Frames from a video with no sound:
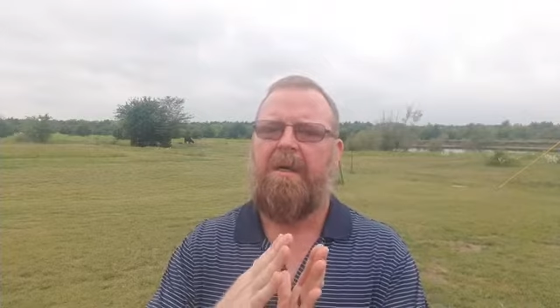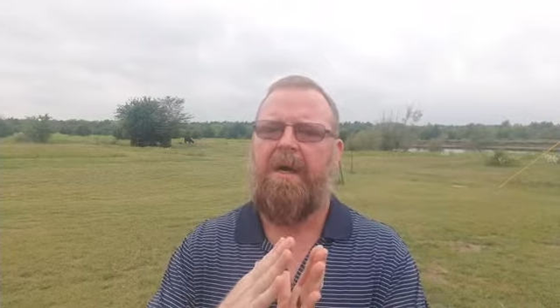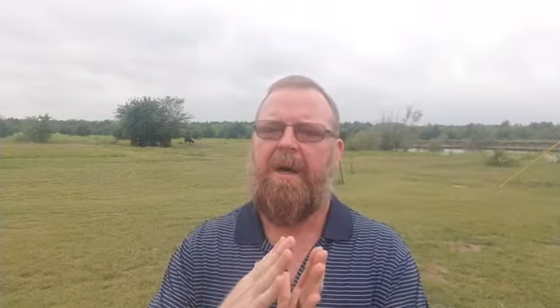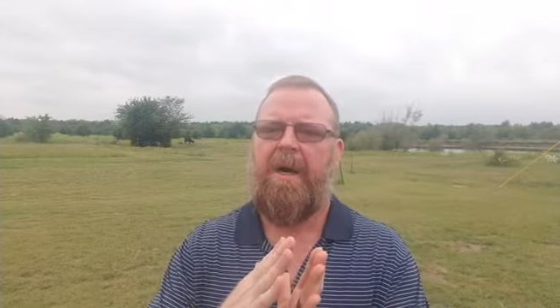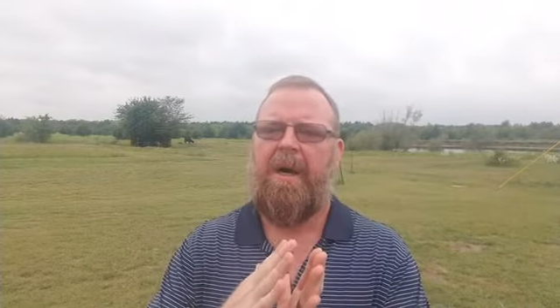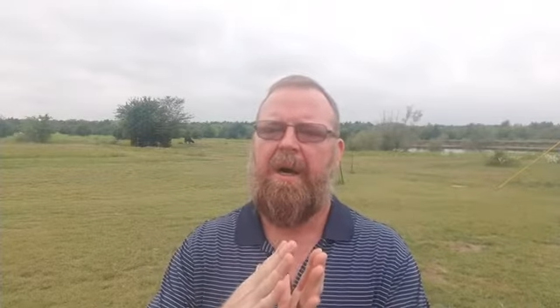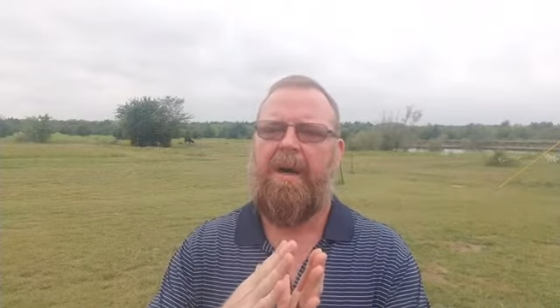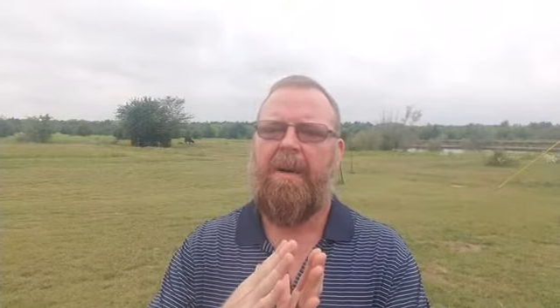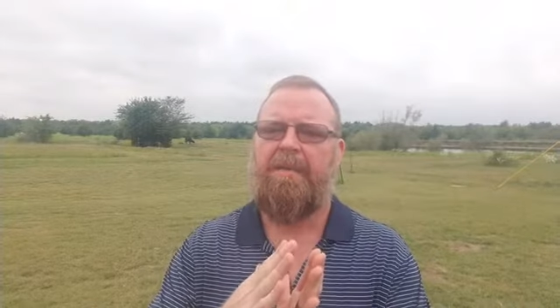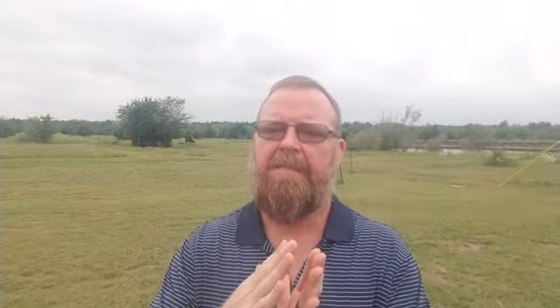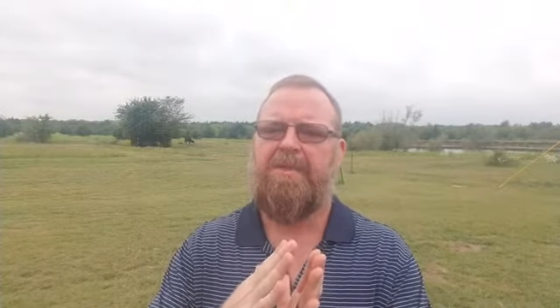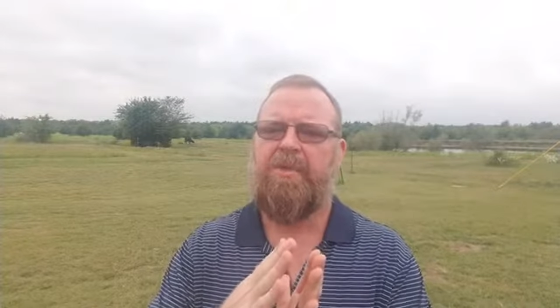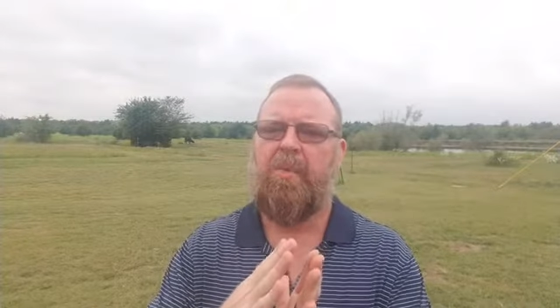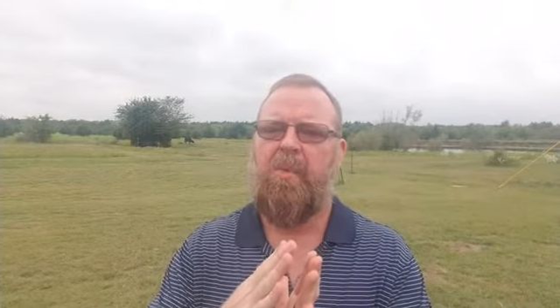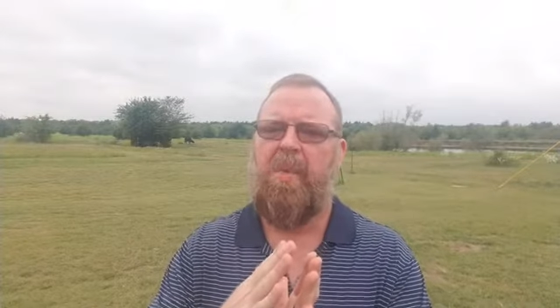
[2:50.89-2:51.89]
to
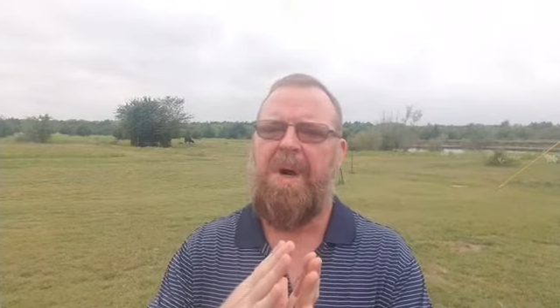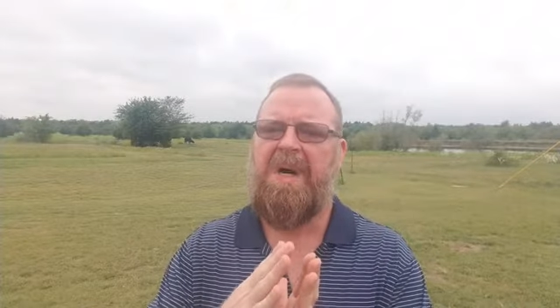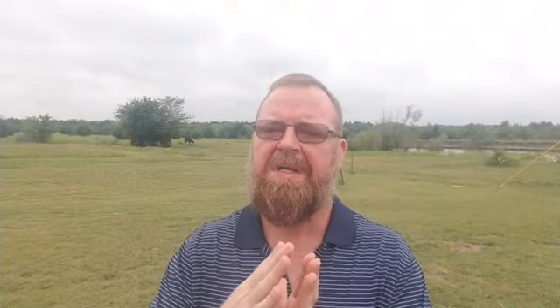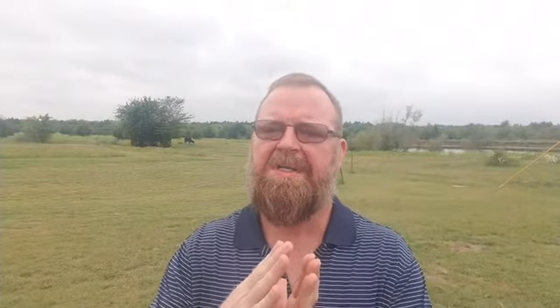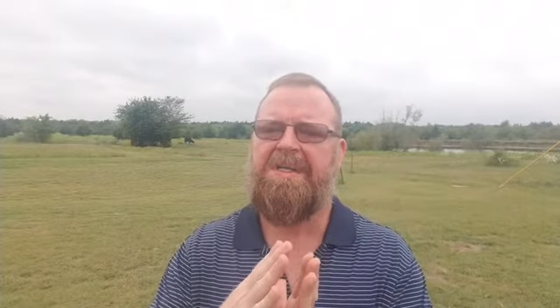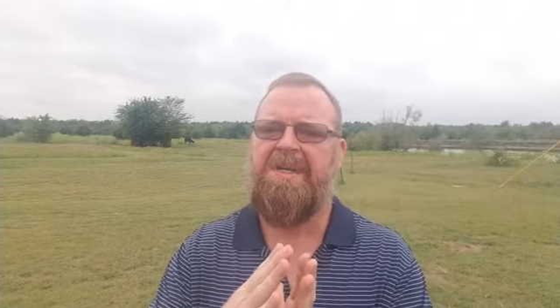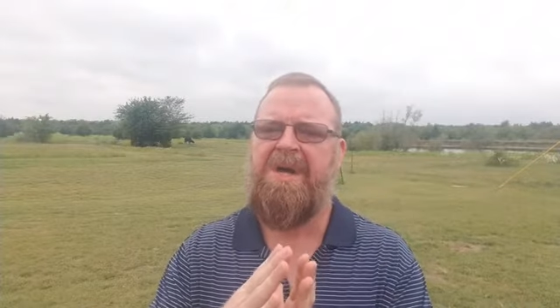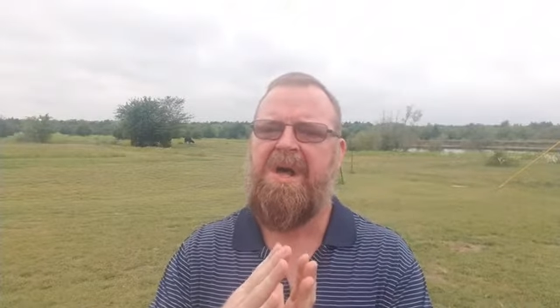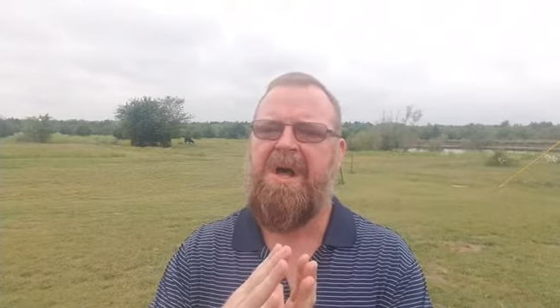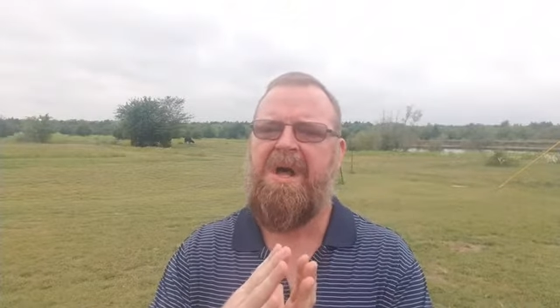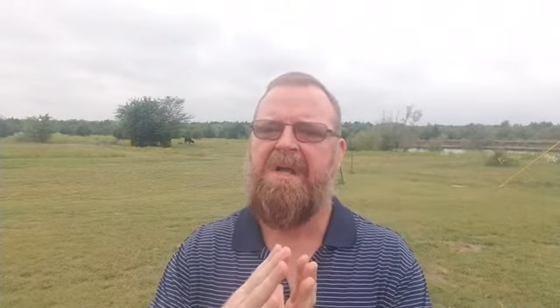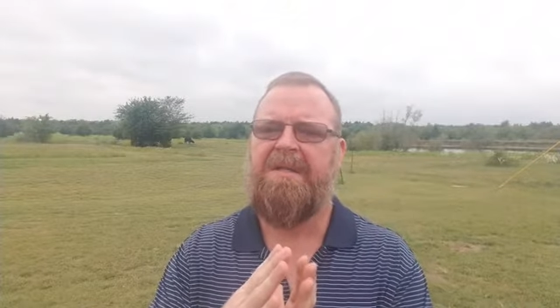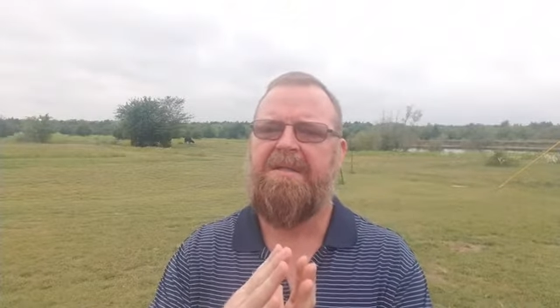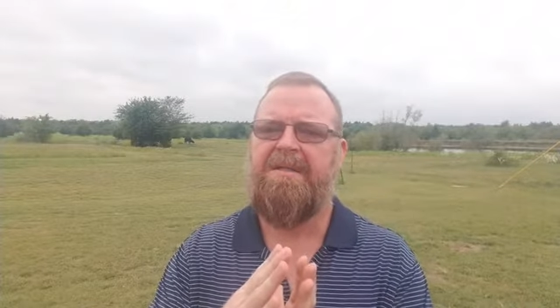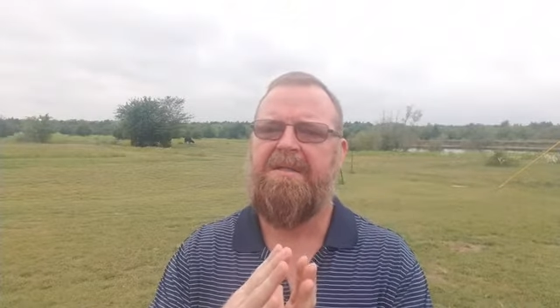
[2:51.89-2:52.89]
where it's
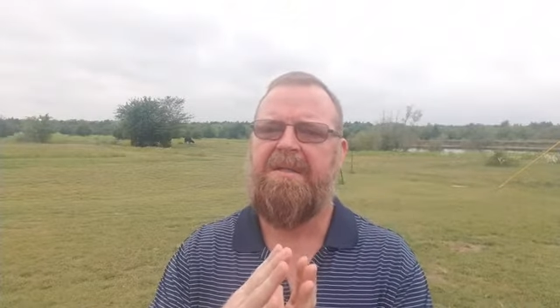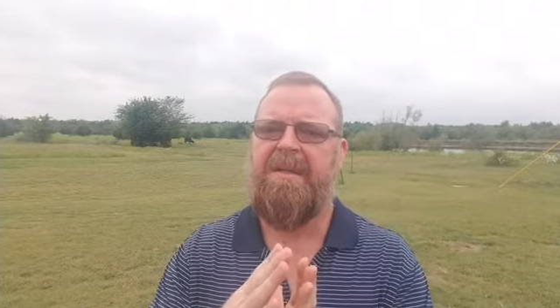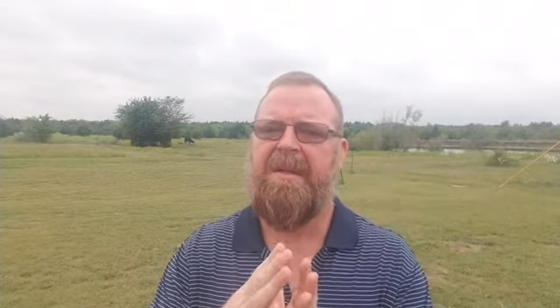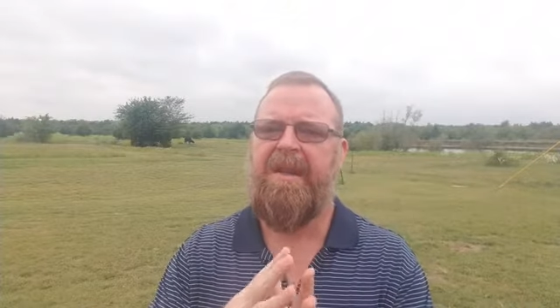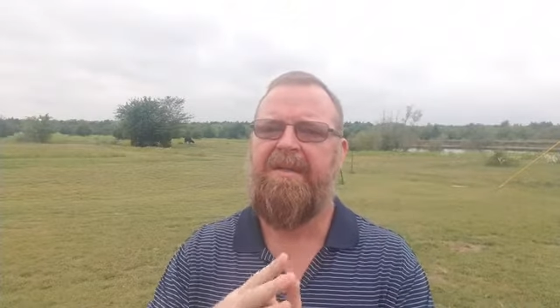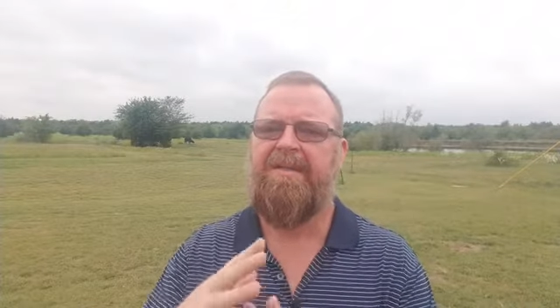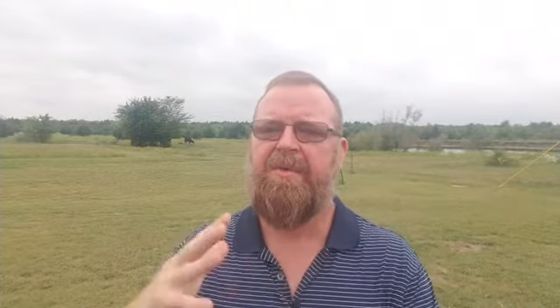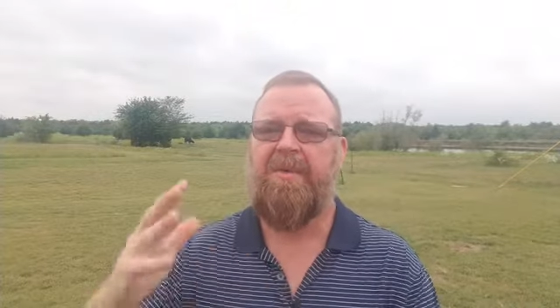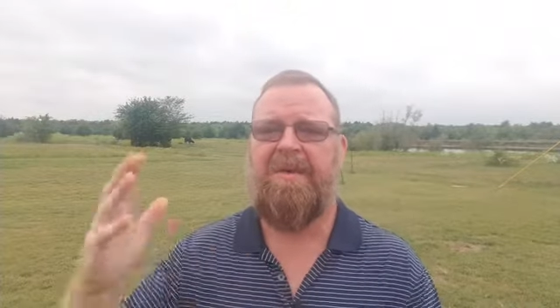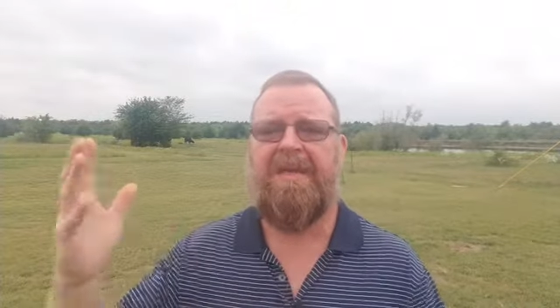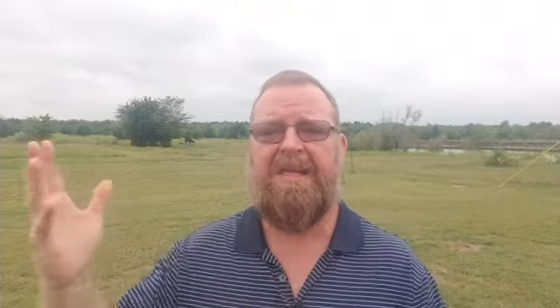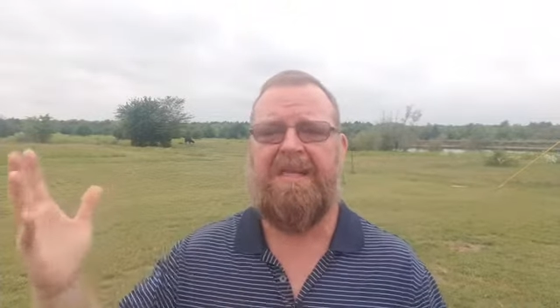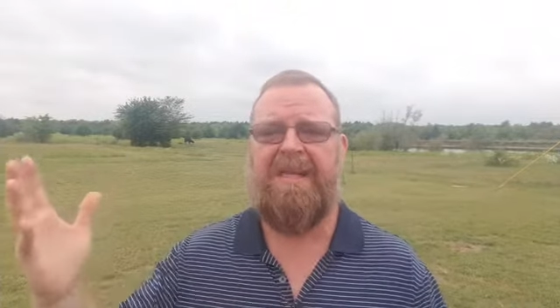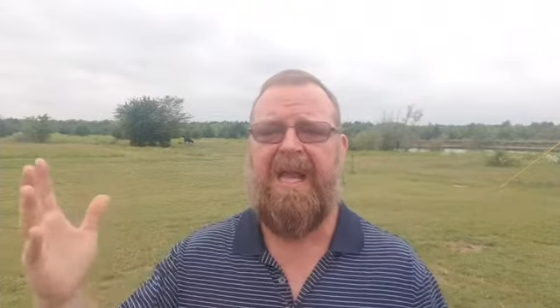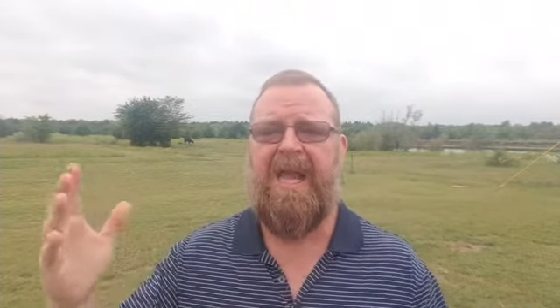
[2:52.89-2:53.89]
not enough to
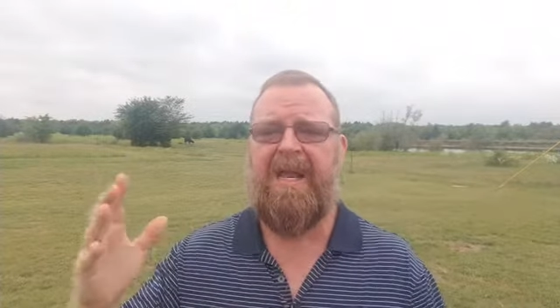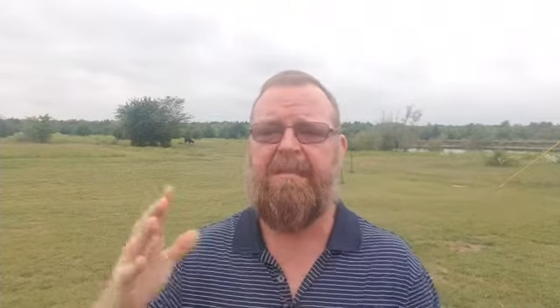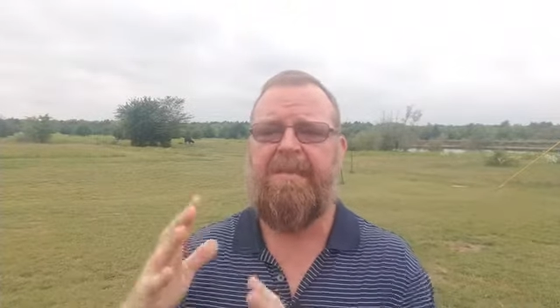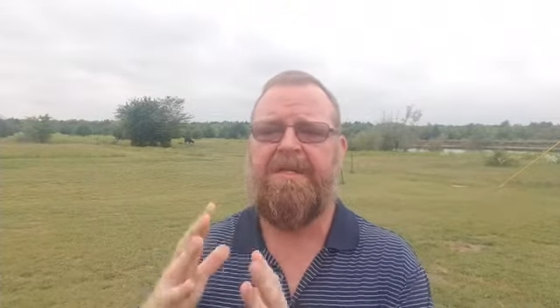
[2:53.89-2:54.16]
really gain,